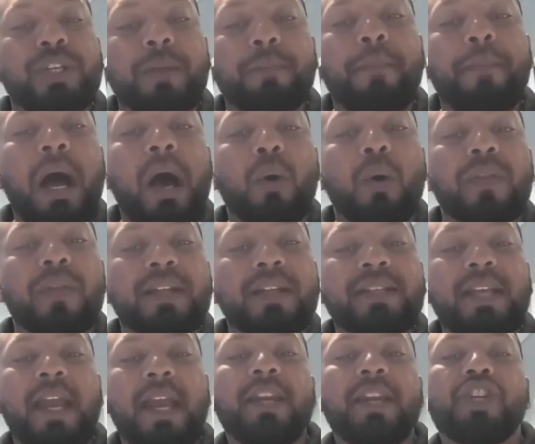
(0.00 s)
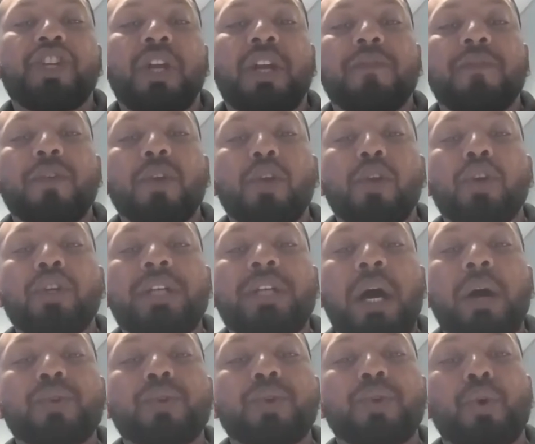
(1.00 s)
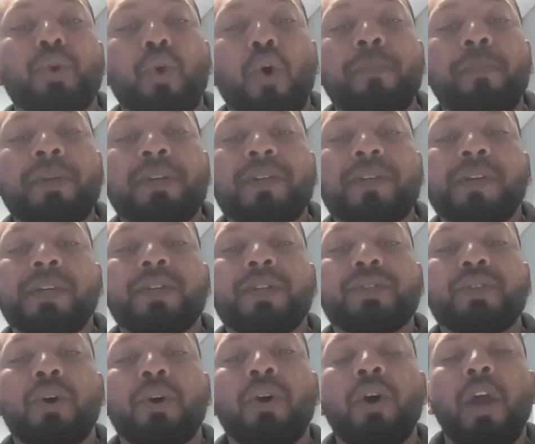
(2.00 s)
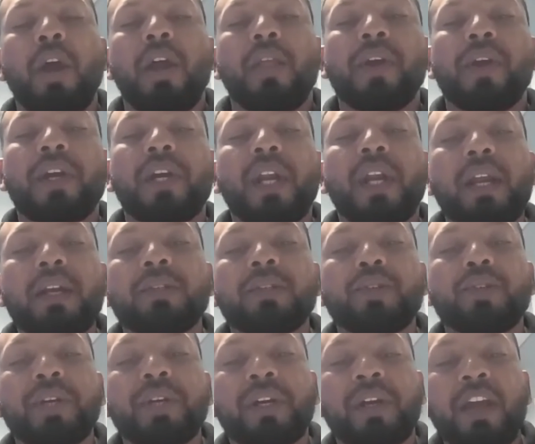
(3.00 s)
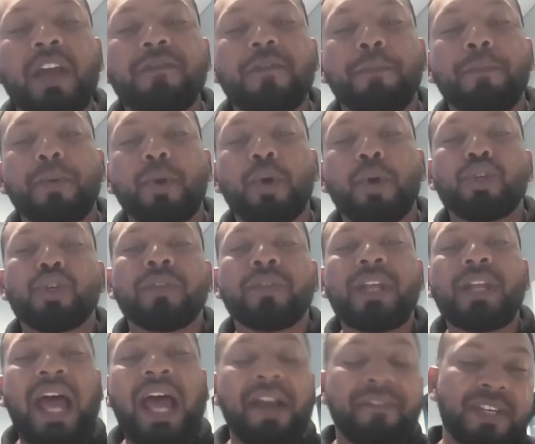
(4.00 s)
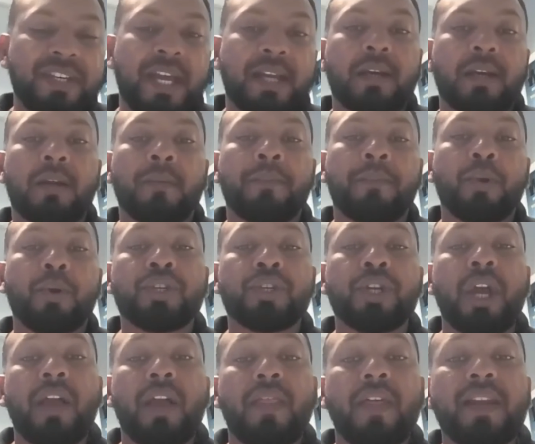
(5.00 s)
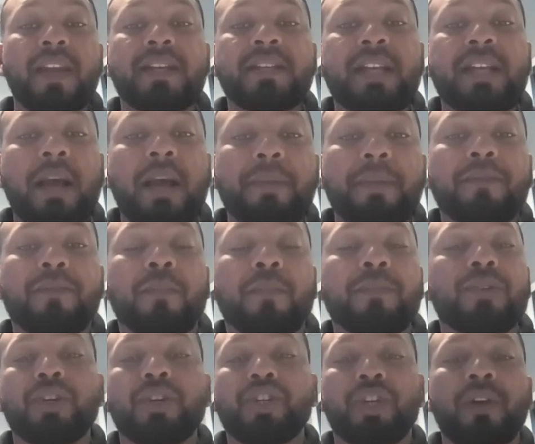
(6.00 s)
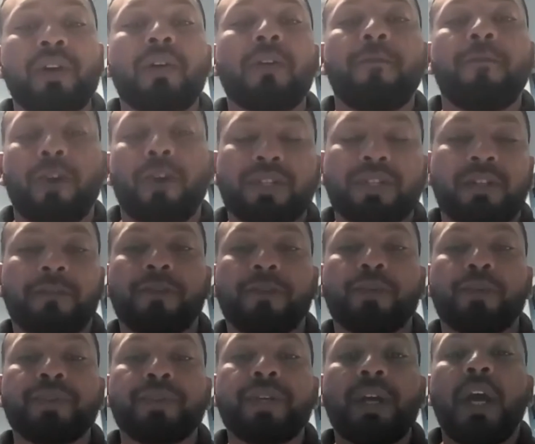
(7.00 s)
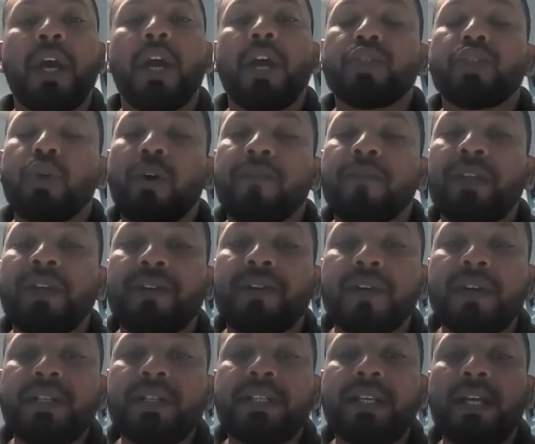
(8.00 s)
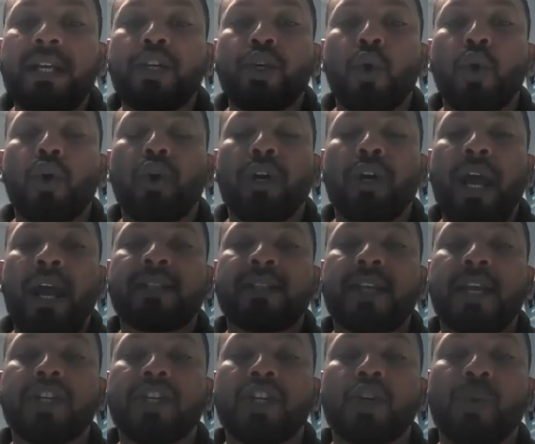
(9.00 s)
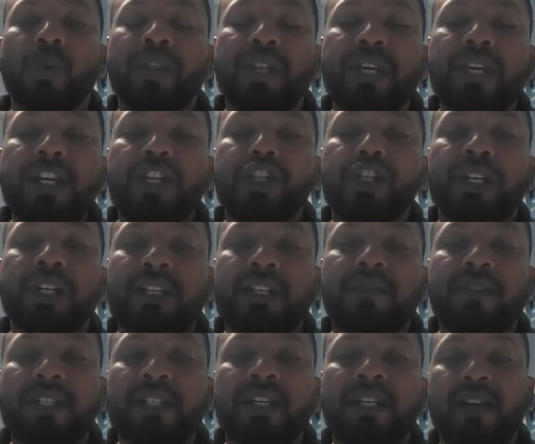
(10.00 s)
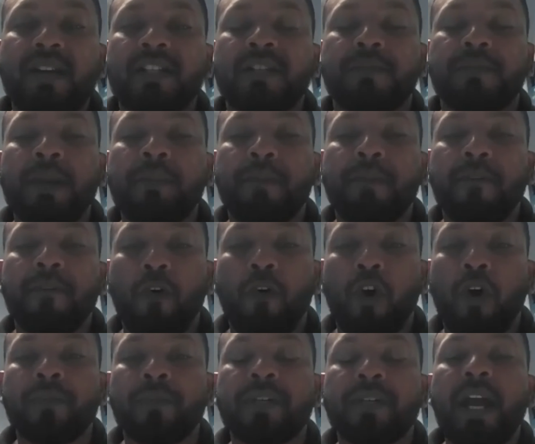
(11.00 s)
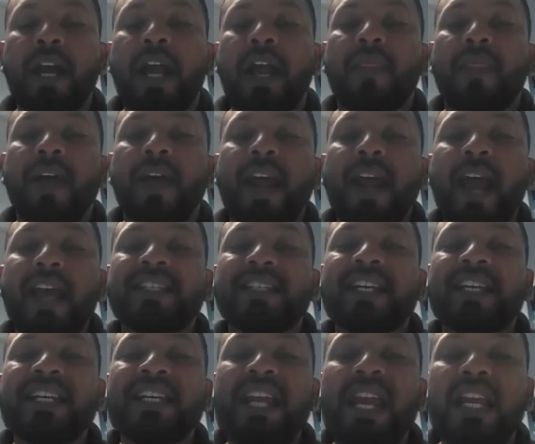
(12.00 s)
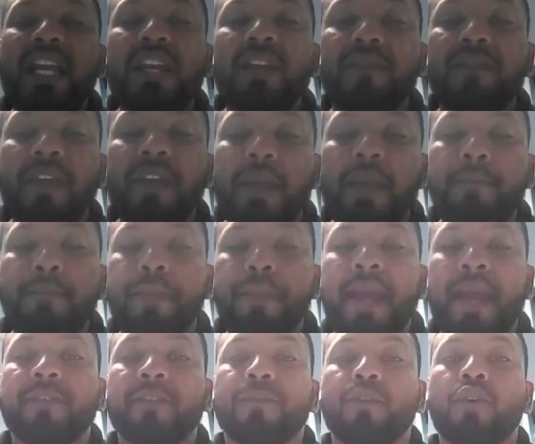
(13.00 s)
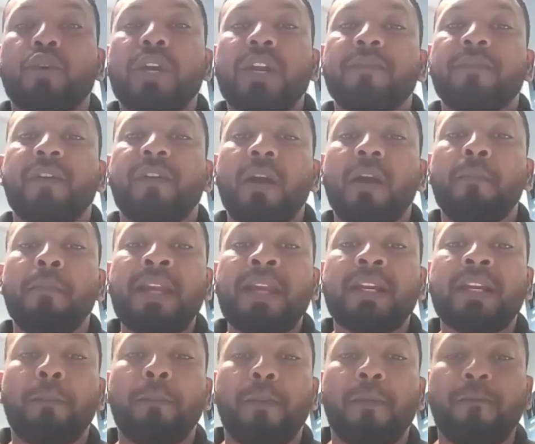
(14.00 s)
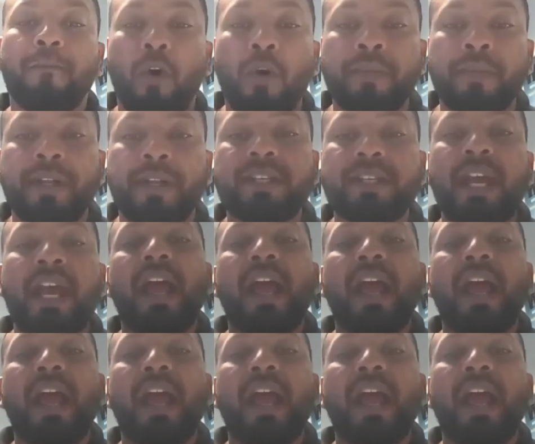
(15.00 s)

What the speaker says: power, that's energy. And if you look down to the raw materials or the cradle to the grave approach on the life cycle approach, that is coming from your general fossil fuels. So if the risk in your organization with each activity that's being performed that has a negative impact for environmental performance,